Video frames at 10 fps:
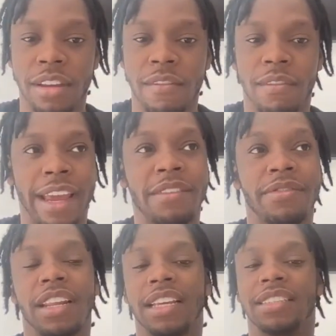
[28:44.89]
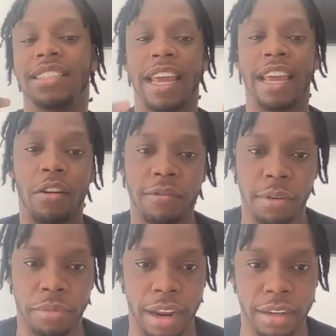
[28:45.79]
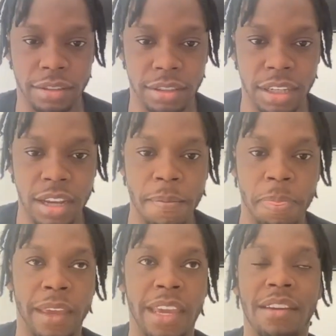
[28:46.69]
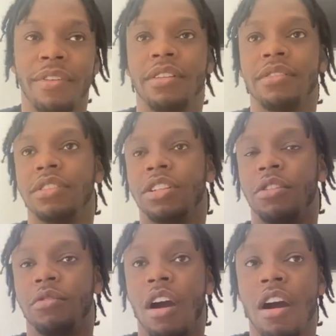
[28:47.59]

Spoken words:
Like even the aesthetic of the brand, even, you know,